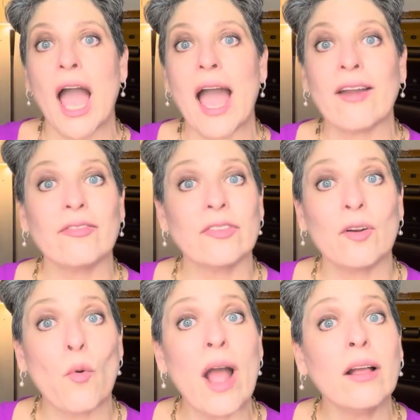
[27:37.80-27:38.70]
After
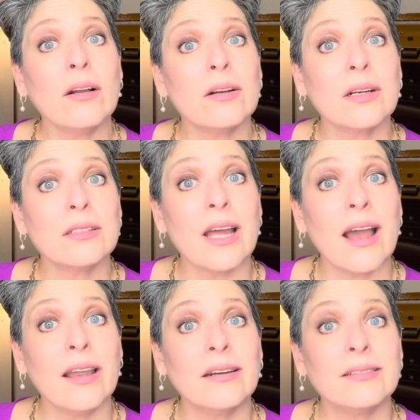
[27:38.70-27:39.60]
a while,
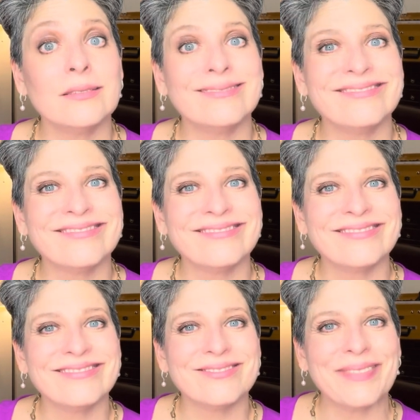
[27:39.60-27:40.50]
crocodile.
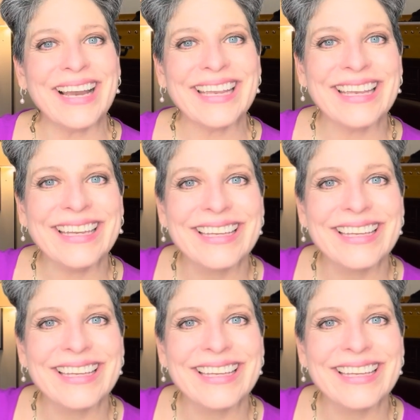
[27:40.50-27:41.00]
Bye.